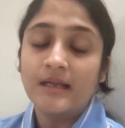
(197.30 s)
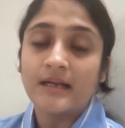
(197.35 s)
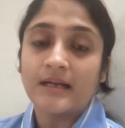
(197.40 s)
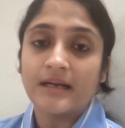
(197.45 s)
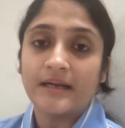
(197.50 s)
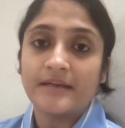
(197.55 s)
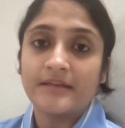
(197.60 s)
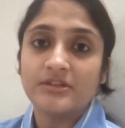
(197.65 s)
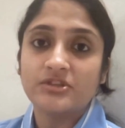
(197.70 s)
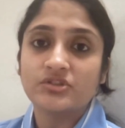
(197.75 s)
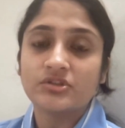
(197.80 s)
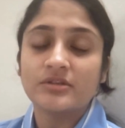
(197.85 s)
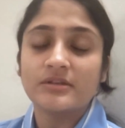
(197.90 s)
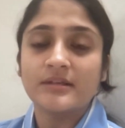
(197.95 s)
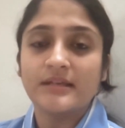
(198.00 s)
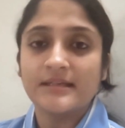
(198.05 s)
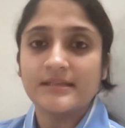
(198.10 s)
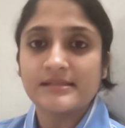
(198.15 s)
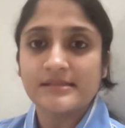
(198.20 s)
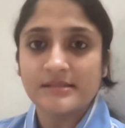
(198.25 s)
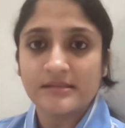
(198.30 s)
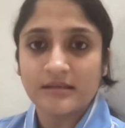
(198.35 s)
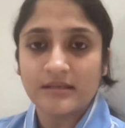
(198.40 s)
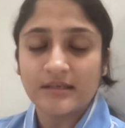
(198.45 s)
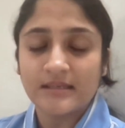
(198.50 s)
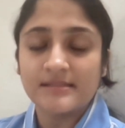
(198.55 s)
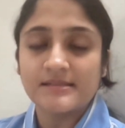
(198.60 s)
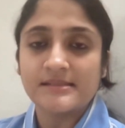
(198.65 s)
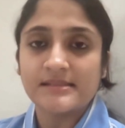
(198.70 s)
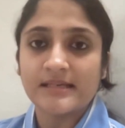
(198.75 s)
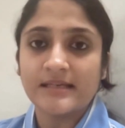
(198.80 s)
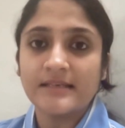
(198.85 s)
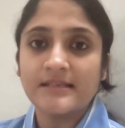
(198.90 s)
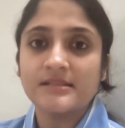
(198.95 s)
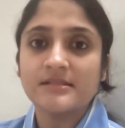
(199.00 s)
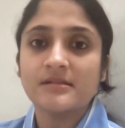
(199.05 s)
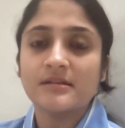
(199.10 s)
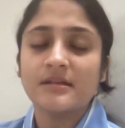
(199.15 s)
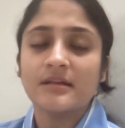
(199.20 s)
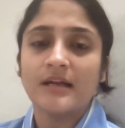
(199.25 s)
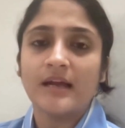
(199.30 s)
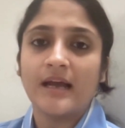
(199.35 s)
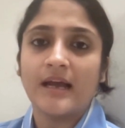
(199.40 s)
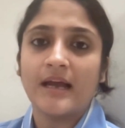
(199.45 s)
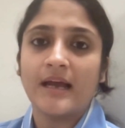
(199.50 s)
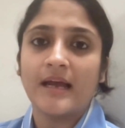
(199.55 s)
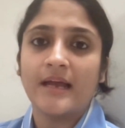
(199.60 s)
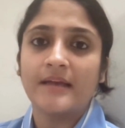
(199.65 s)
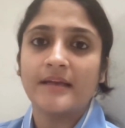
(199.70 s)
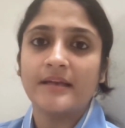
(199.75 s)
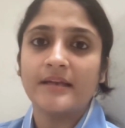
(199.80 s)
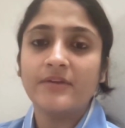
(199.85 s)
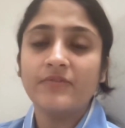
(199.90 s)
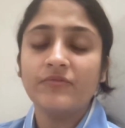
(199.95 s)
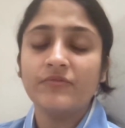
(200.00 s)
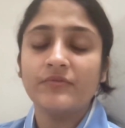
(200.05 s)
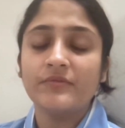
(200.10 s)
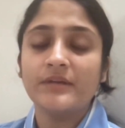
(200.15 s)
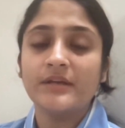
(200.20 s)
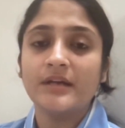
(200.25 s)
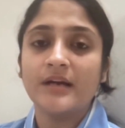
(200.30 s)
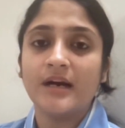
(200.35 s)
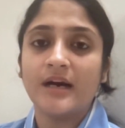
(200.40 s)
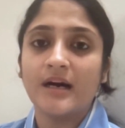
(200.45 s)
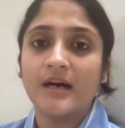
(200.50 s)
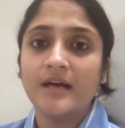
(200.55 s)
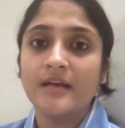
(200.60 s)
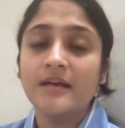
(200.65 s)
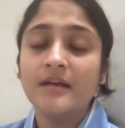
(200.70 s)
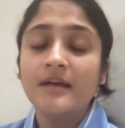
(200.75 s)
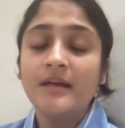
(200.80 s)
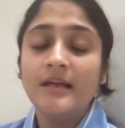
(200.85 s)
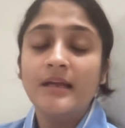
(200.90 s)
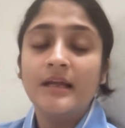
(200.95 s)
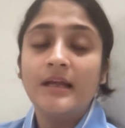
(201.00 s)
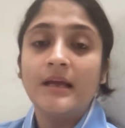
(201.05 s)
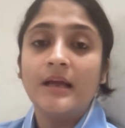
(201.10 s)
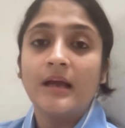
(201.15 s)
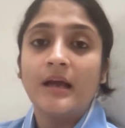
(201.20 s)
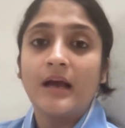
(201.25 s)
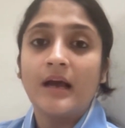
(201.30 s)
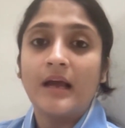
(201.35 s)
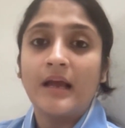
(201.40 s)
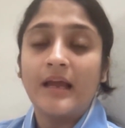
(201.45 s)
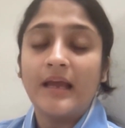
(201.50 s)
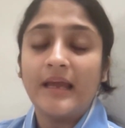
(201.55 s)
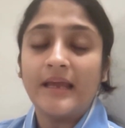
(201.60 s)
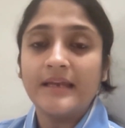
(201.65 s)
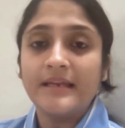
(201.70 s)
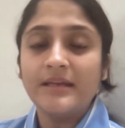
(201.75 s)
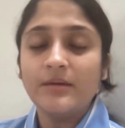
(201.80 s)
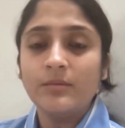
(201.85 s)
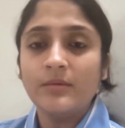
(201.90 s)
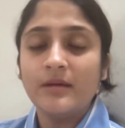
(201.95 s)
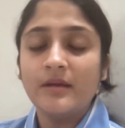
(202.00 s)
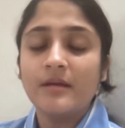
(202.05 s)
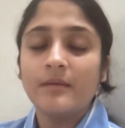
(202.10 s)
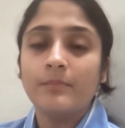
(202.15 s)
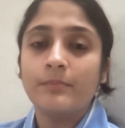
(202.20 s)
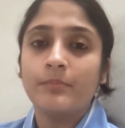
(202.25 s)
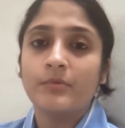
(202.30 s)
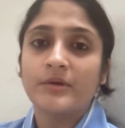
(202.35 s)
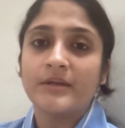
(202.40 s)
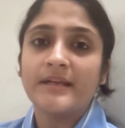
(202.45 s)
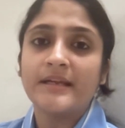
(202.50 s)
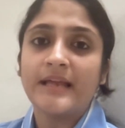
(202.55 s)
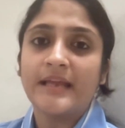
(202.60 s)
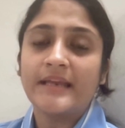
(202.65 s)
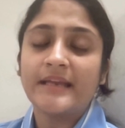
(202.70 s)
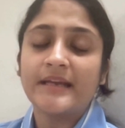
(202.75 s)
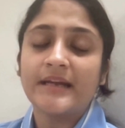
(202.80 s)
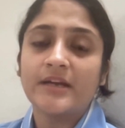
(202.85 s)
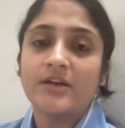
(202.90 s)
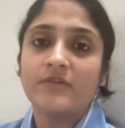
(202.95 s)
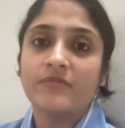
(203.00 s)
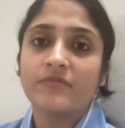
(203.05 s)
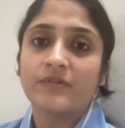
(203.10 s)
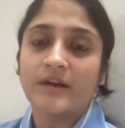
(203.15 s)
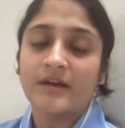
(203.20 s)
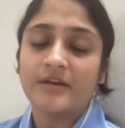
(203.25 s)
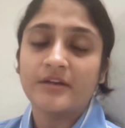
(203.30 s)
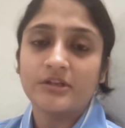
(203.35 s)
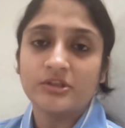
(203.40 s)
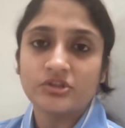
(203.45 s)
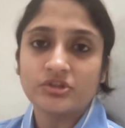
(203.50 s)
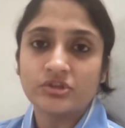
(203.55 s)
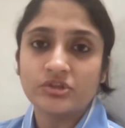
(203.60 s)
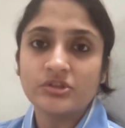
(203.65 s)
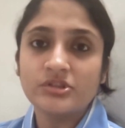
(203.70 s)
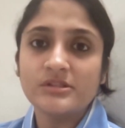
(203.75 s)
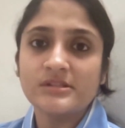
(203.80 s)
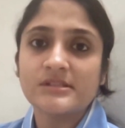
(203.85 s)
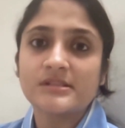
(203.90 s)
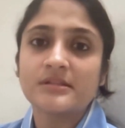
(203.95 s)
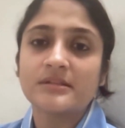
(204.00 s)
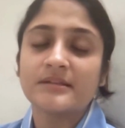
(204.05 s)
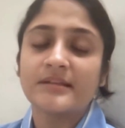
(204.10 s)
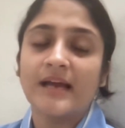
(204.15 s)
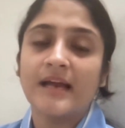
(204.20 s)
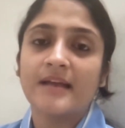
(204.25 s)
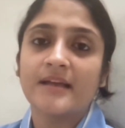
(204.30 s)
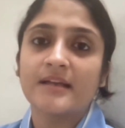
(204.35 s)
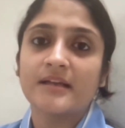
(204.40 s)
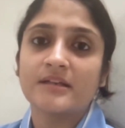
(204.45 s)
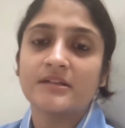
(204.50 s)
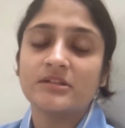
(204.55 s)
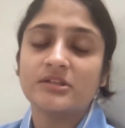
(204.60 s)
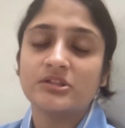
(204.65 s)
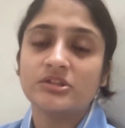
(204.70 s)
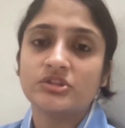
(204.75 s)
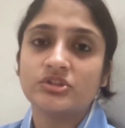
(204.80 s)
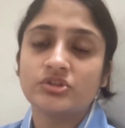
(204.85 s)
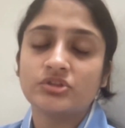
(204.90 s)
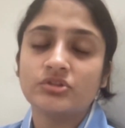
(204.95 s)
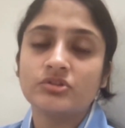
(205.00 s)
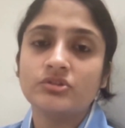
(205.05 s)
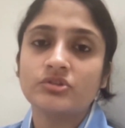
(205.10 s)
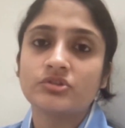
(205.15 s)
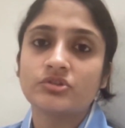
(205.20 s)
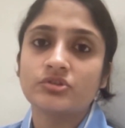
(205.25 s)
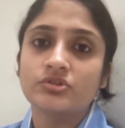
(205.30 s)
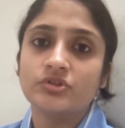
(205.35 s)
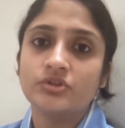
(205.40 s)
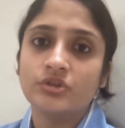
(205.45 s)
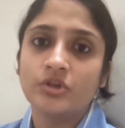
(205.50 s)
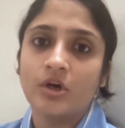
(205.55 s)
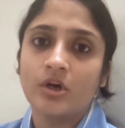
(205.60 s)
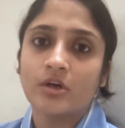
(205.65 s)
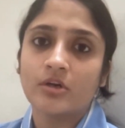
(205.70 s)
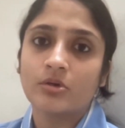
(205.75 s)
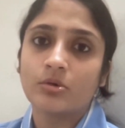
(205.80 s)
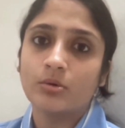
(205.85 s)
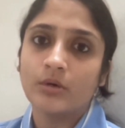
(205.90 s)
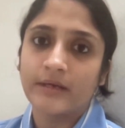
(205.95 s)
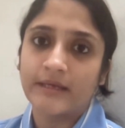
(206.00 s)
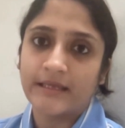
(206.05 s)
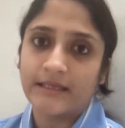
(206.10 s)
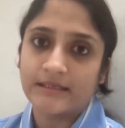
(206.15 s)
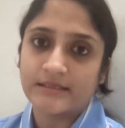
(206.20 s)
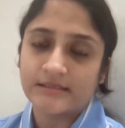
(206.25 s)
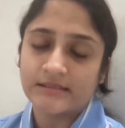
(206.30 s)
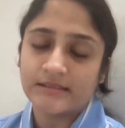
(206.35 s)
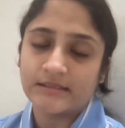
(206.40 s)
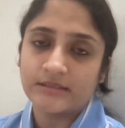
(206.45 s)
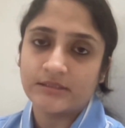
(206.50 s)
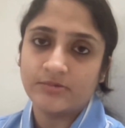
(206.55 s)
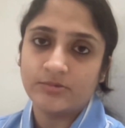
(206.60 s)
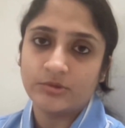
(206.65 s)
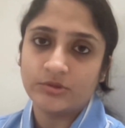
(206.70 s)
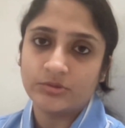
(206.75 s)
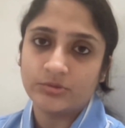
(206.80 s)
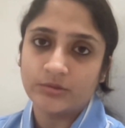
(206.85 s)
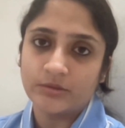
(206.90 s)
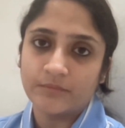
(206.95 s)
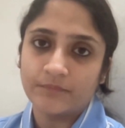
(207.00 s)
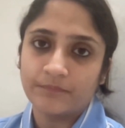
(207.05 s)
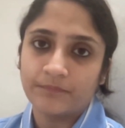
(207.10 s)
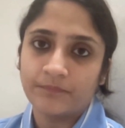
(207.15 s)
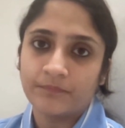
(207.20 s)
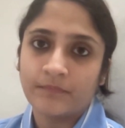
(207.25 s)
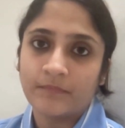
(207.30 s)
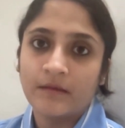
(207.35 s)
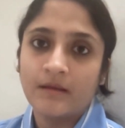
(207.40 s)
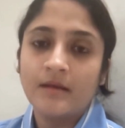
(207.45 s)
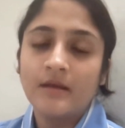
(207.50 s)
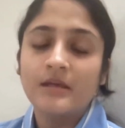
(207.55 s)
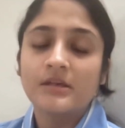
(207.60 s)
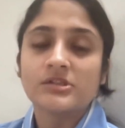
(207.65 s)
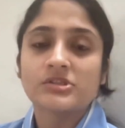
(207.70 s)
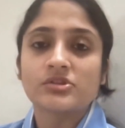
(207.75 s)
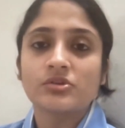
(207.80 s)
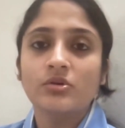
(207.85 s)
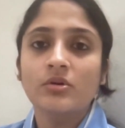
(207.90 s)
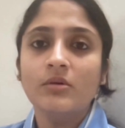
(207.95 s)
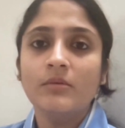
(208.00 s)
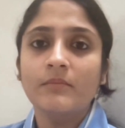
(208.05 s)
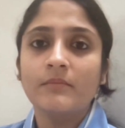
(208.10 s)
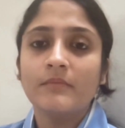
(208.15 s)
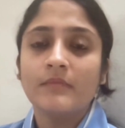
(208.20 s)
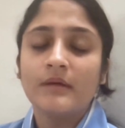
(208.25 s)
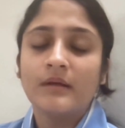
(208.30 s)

conditionless consent, and if we are anyway putting any kind of conditions, that condition should not go against the individual. So